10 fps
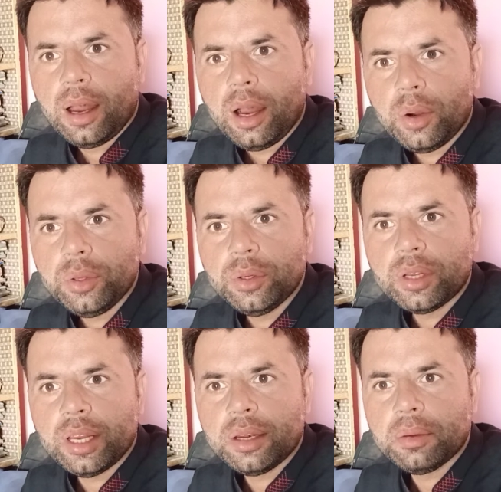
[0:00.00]
how you
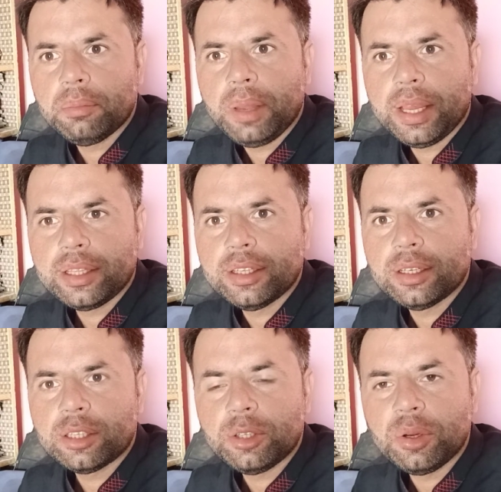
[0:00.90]
can make the
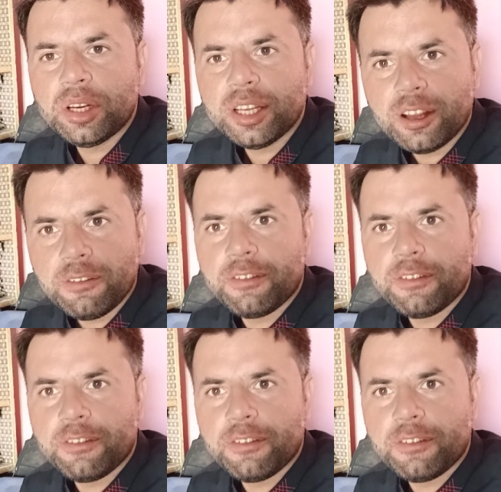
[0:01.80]
theoretical